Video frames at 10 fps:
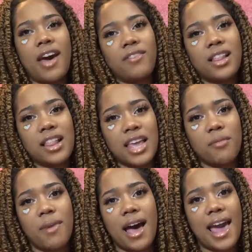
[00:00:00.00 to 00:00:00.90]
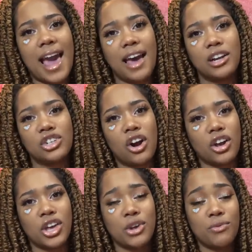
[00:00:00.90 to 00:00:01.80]
haven't seen my how to draw
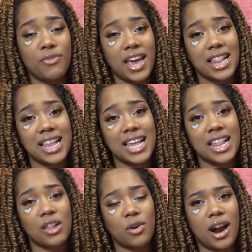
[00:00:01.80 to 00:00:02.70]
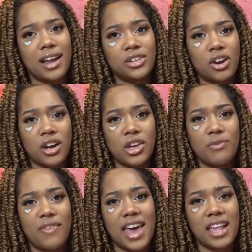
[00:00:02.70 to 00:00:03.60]
cute faces or how to draw cute
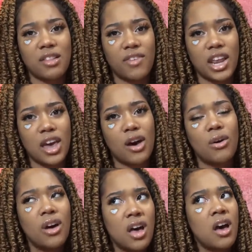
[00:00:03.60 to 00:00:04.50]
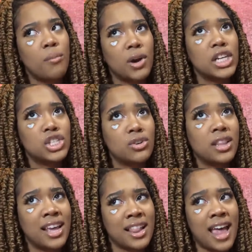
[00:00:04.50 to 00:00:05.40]
face video, pretty sure
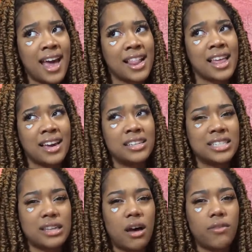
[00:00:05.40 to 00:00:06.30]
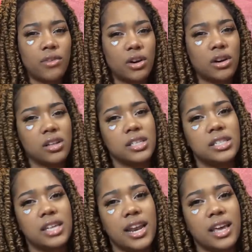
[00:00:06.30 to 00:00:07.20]
that has like a soft girl
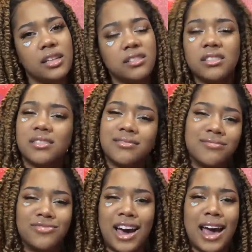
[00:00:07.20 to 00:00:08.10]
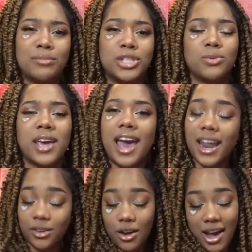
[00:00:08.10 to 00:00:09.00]
aesthetic vibe to it. I
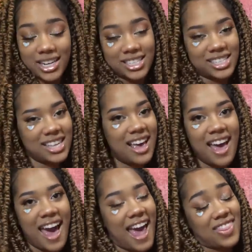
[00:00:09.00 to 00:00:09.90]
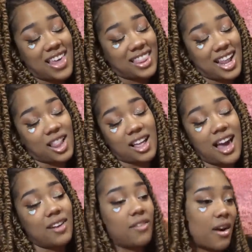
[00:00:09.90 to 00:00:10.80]
don't know. I just I think that's kind of